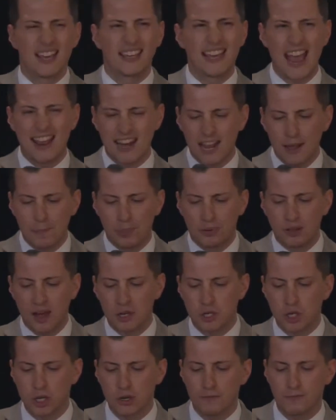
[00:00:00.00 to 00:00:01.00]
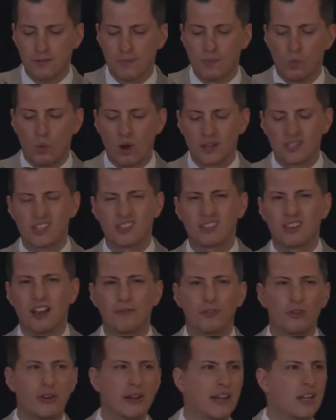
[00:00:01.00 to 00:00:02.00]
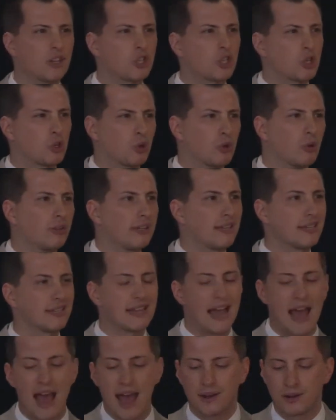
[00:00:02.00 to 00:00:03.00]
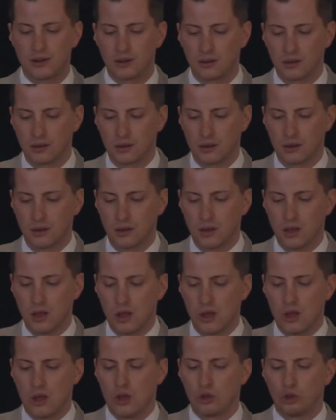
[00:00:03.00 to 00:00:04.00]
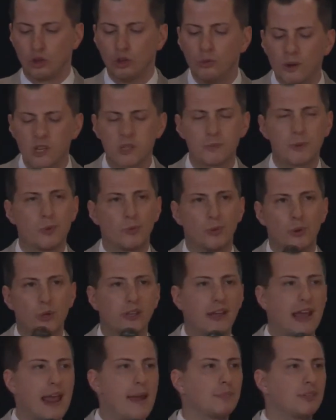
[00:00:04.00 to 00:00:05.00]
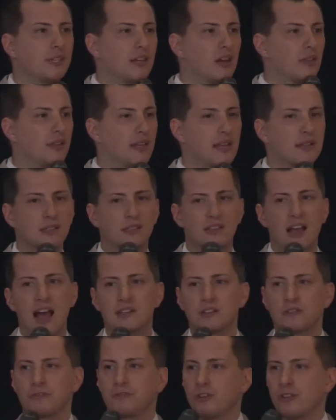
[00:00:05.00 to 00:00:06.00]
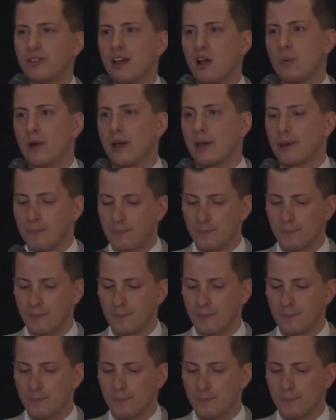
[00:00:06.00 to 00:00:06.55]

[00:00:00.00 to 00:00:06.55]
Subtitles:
Gaining pleasure from one's suffering is truly sad. You must be really empty on the inside to feel that way.